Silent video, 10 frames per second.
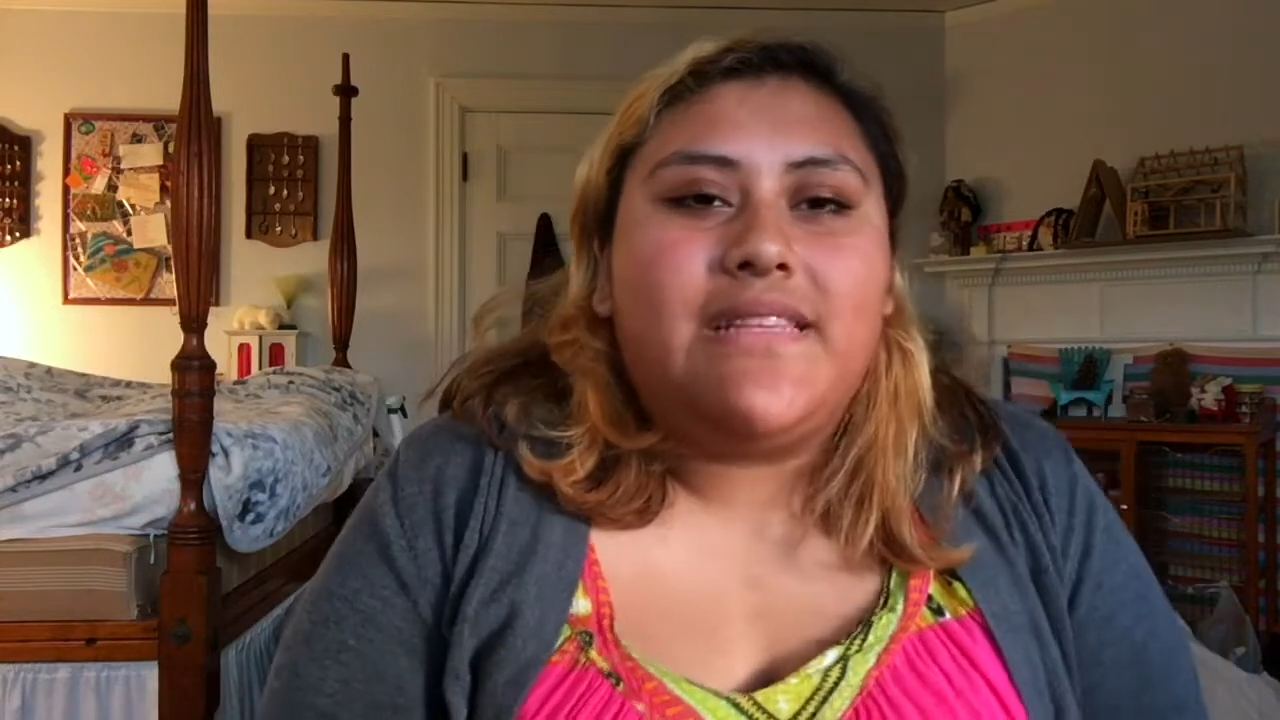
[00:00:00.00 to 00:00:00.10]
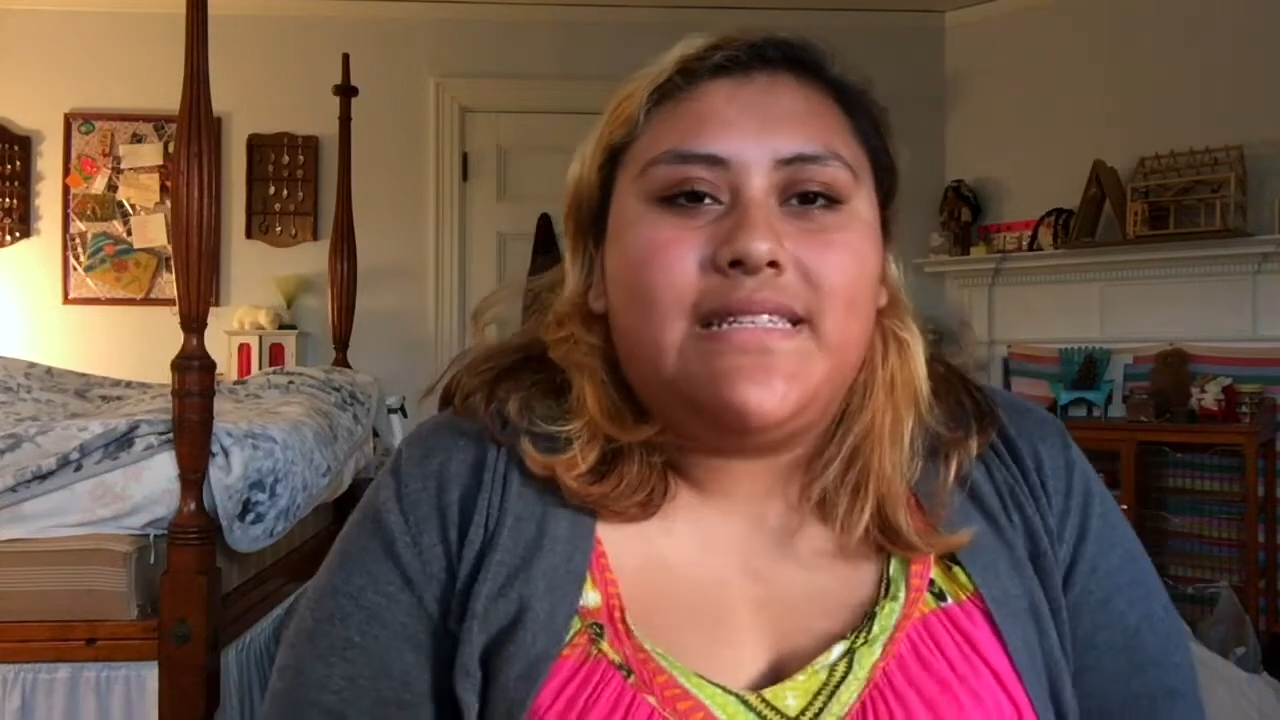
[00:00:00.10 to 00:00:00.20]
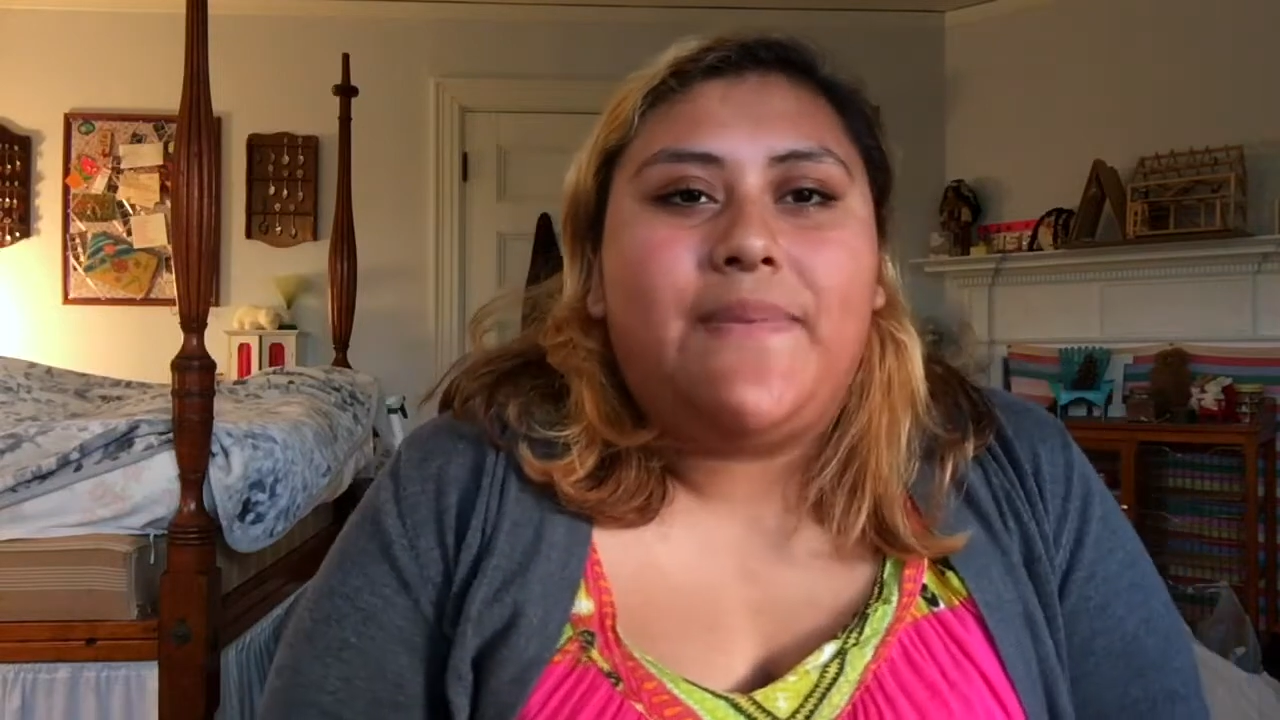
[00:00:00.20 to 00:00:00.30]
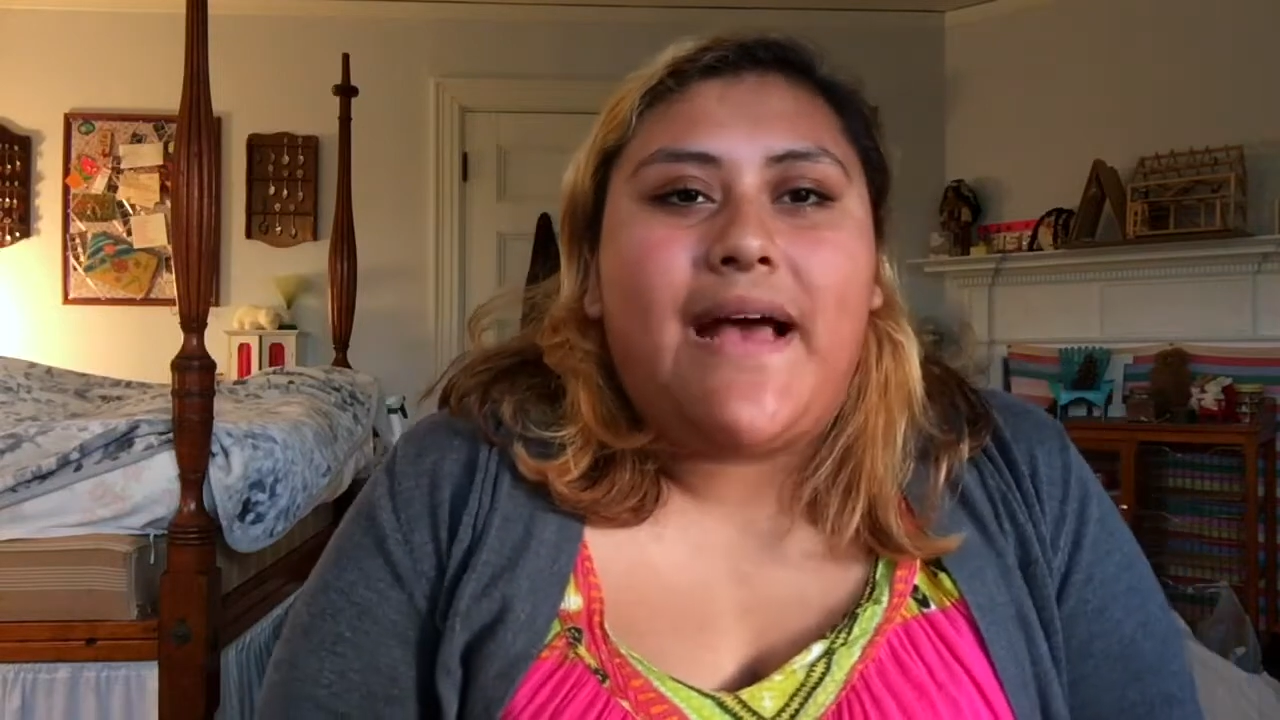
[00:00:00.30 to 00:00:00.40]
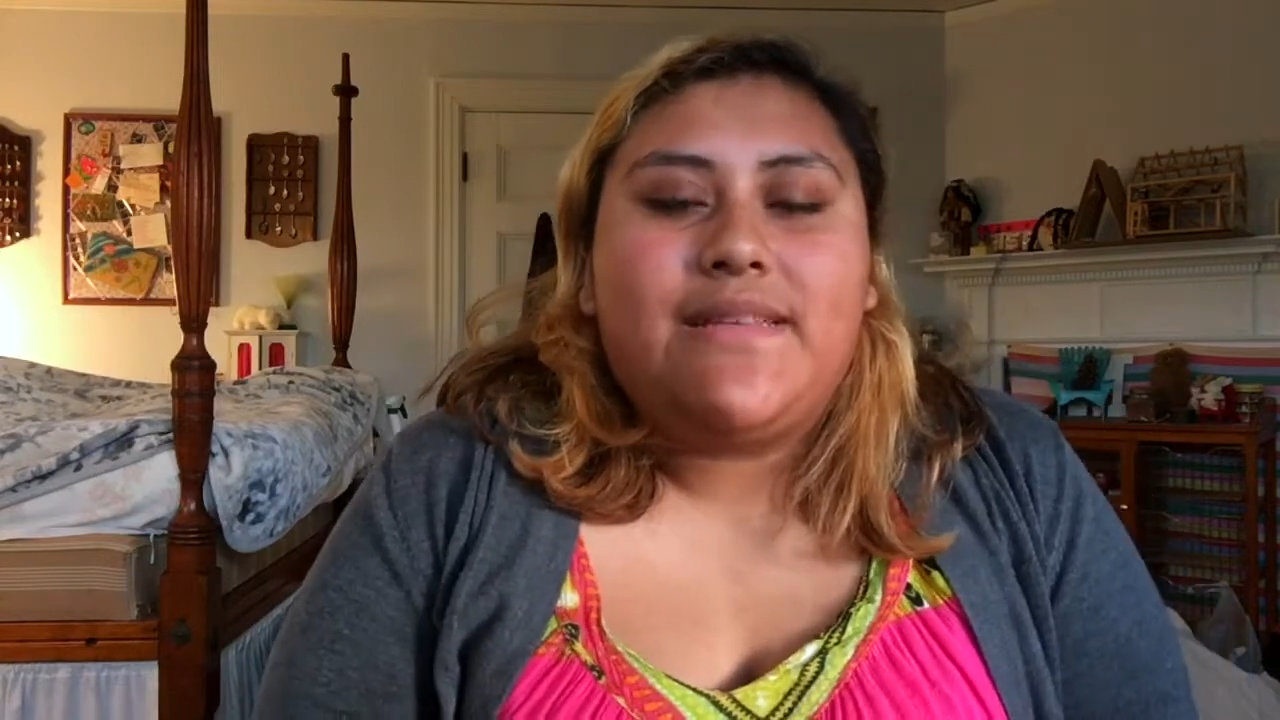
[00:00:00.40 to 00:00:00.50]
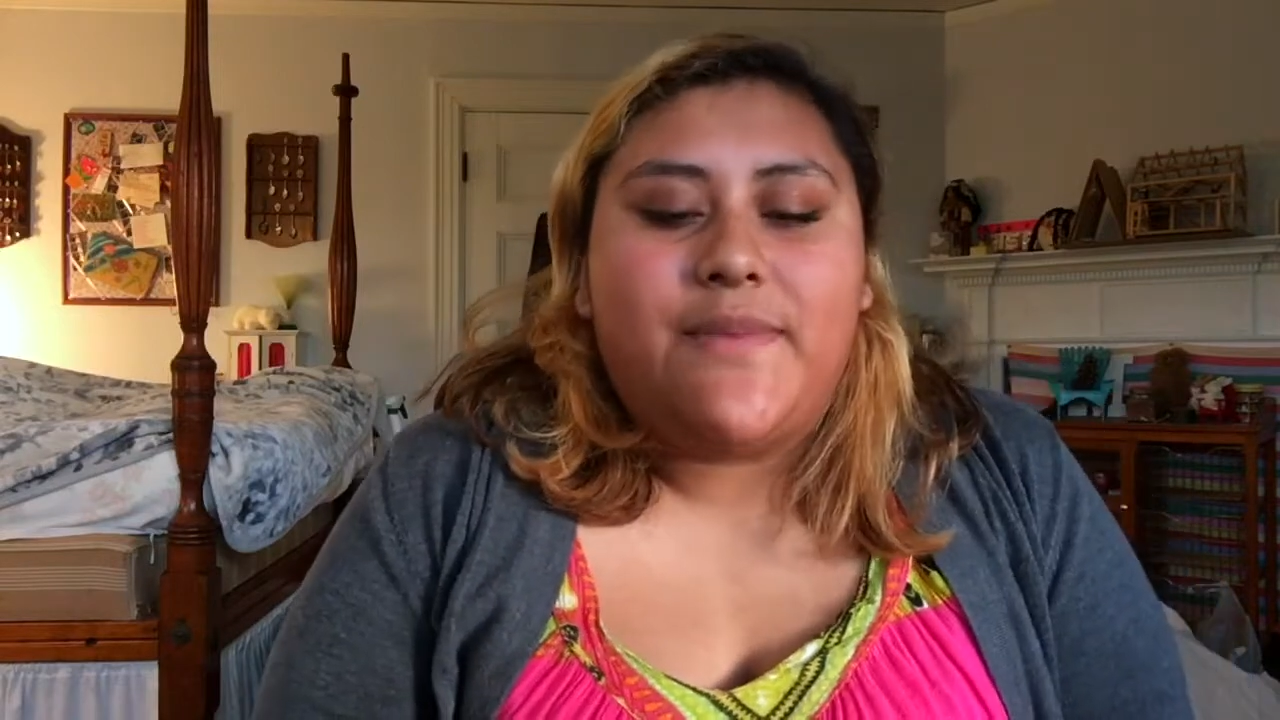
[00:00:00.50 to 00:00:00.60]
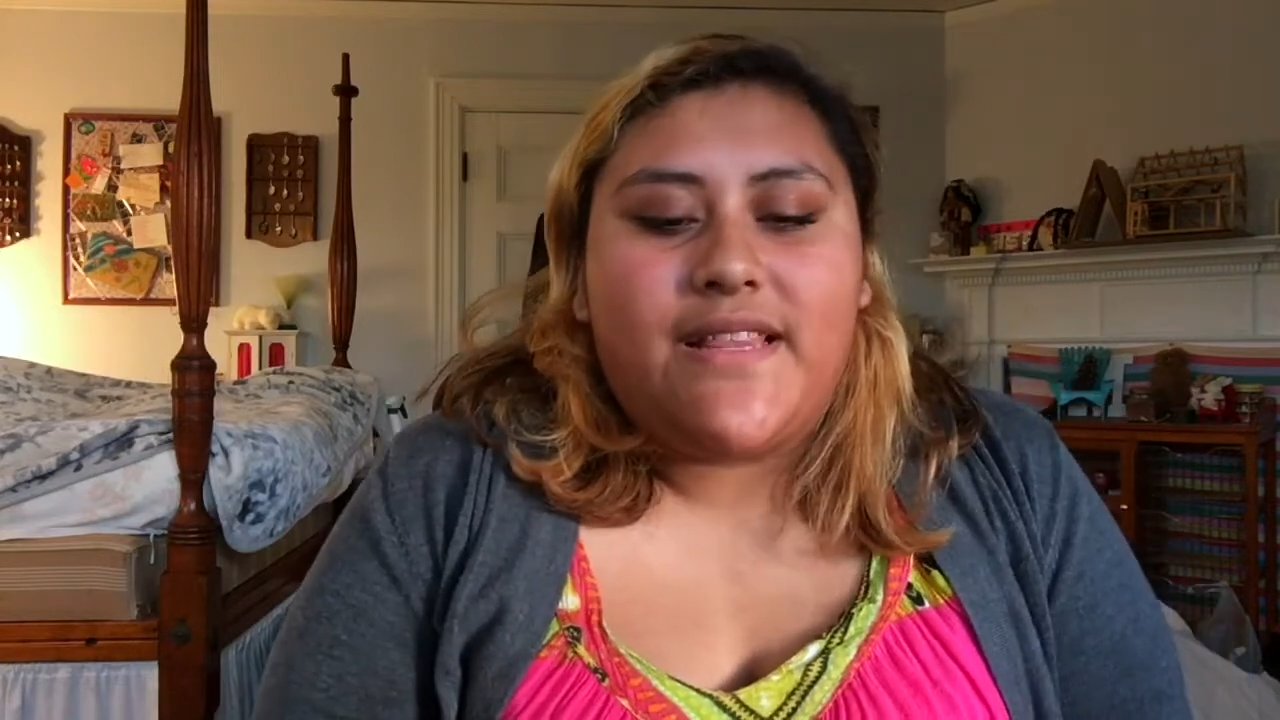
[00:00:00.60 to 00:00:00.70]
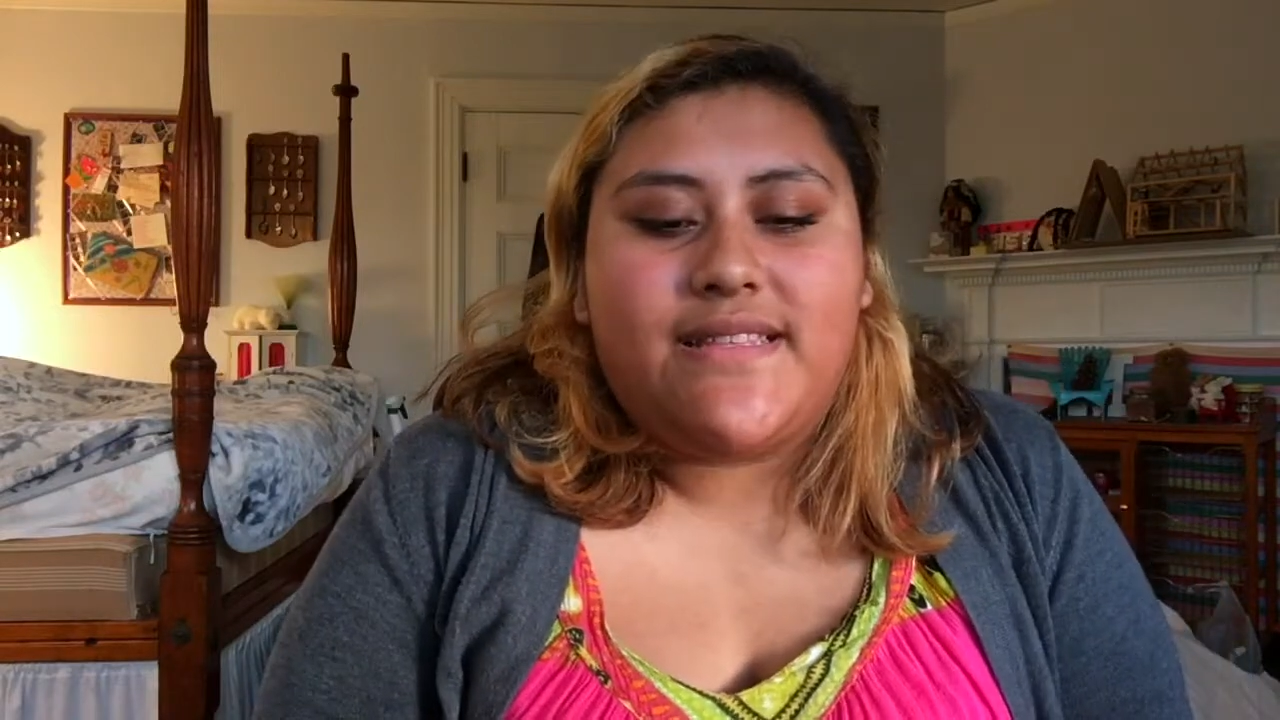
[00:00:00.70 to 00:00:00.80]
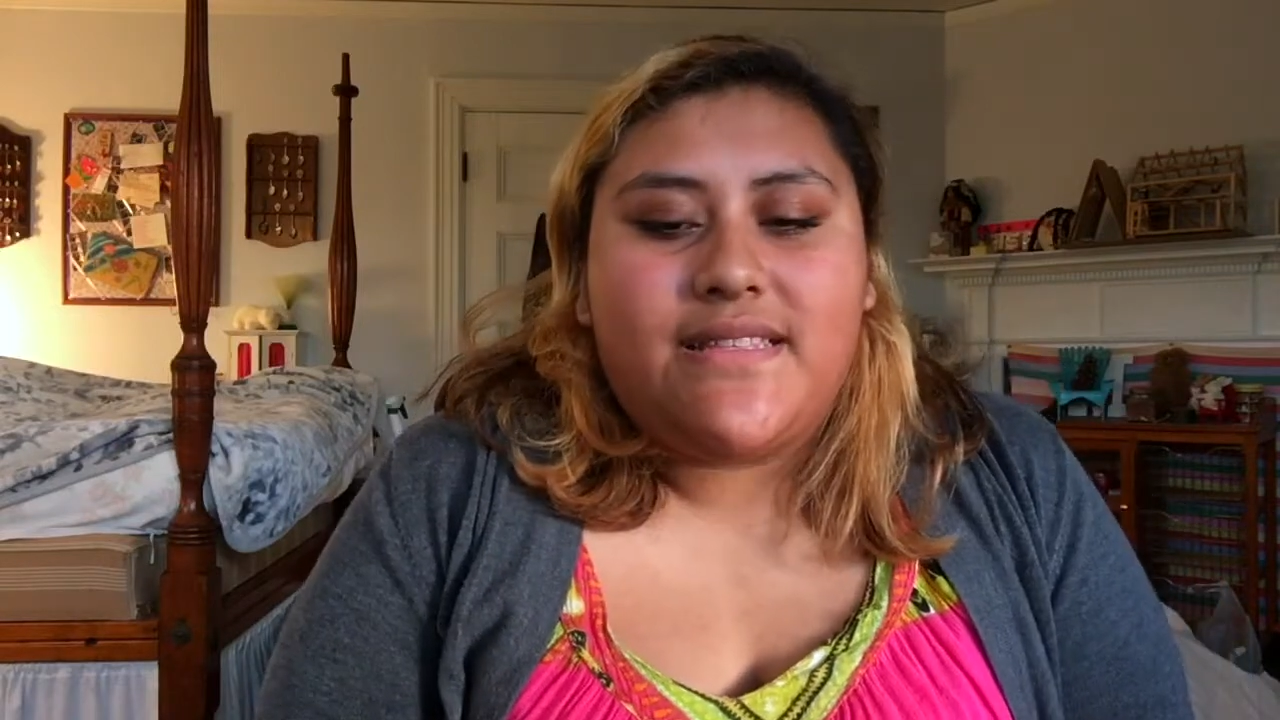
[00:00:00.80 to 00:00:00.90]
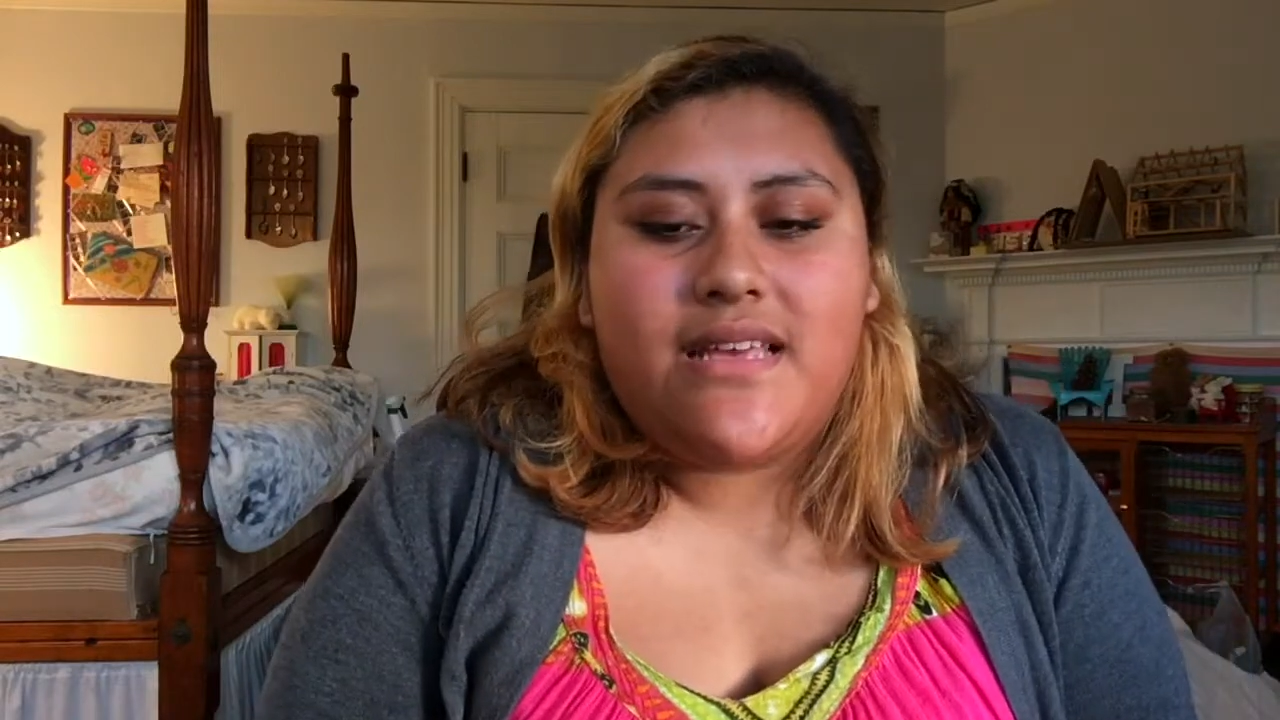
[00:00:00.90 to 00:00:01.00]
these past
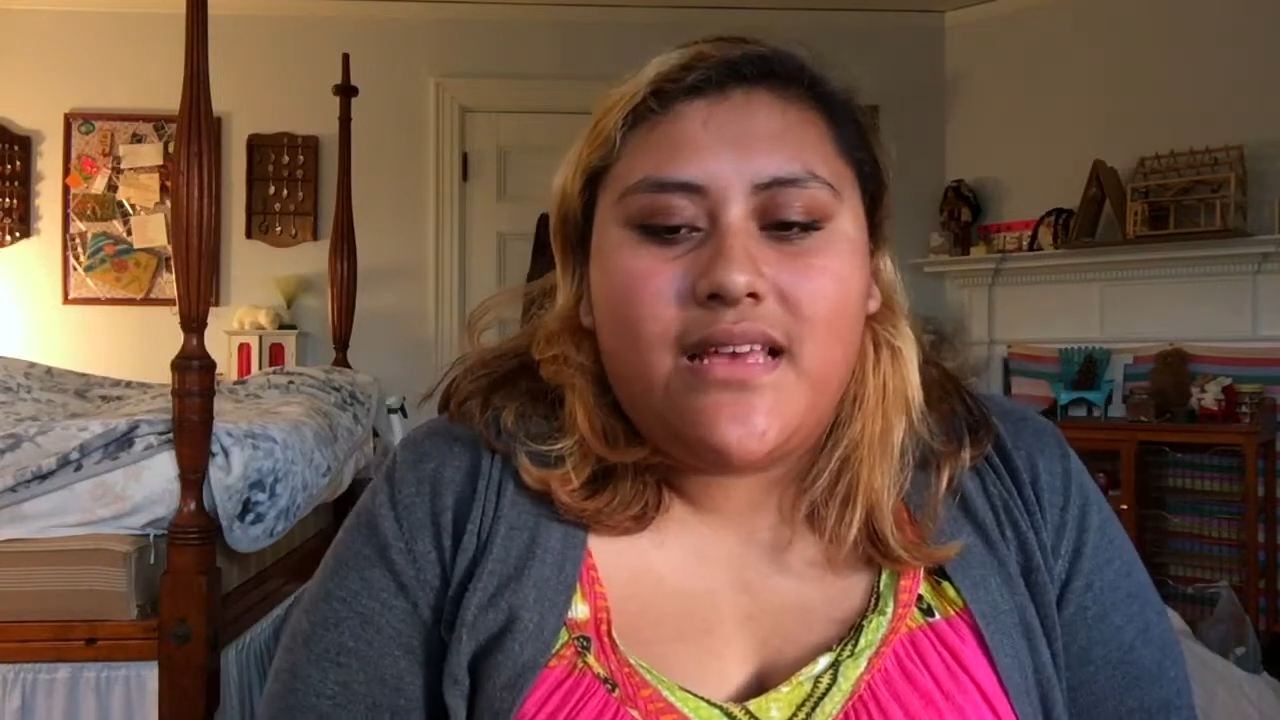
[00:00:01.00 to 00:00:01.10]
months,